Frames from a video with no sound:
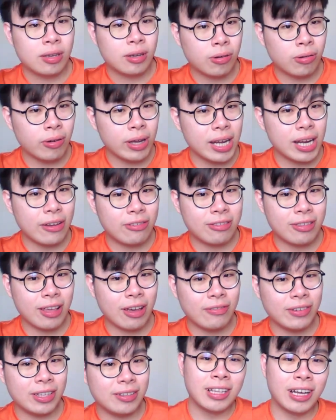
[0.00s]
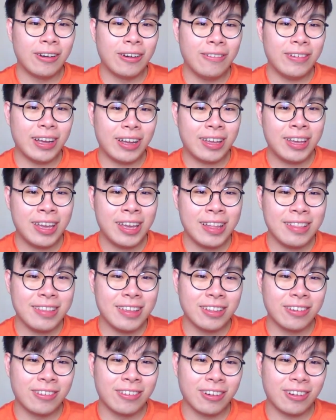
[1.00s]
Queen f7. Now we are
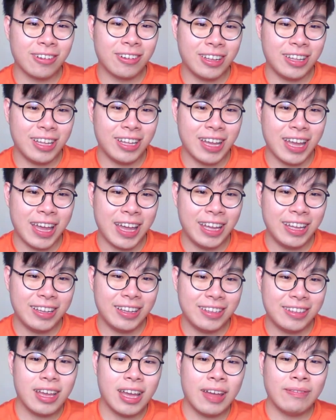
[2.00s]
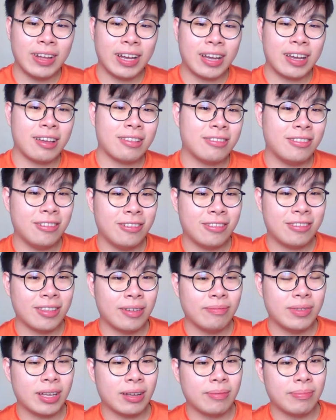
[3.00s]
hitting the rook on e8, and black has to do
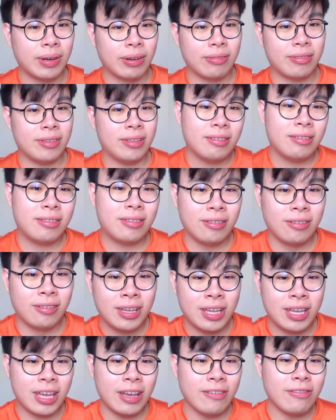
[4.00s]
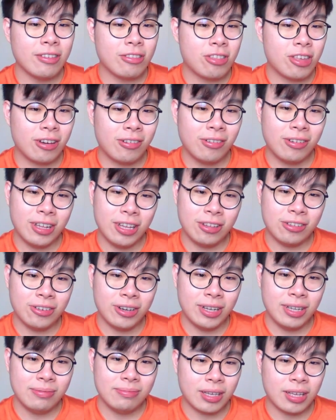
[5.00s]
something about it. So he gives a check on
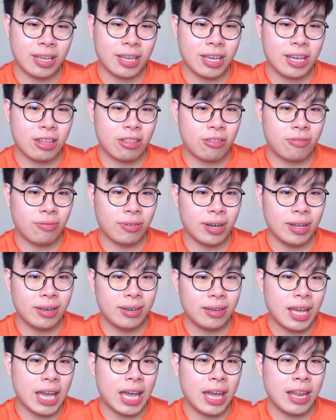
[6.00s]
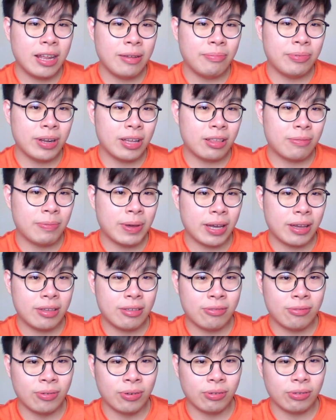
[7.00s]
e3, king h1, and he brings back
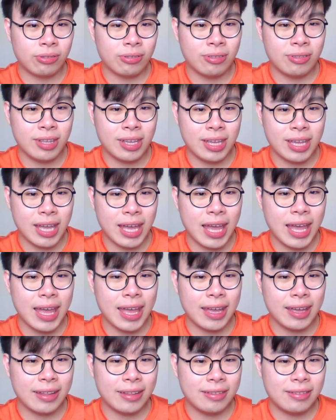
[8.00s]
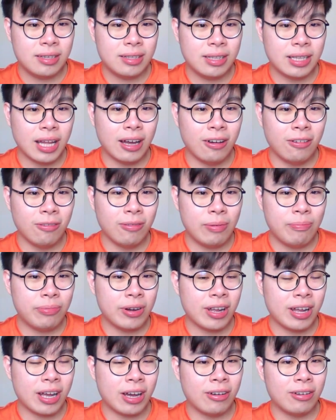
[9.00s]
his rook to d8. Now we
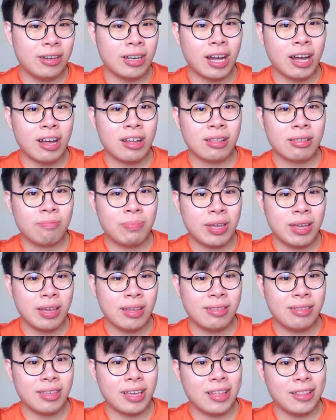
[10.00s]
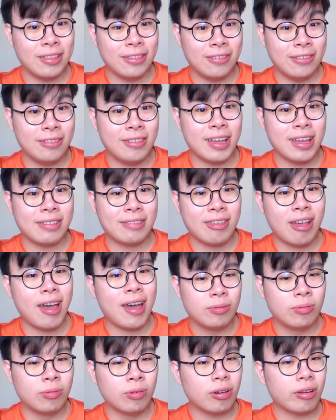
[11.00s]
bring our last piece into the
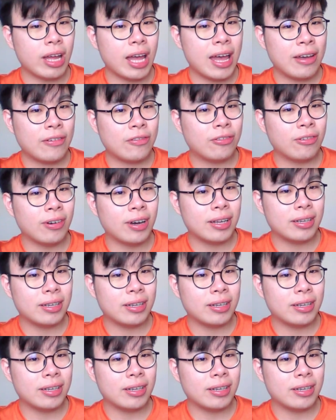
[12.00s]
attack, rook f1.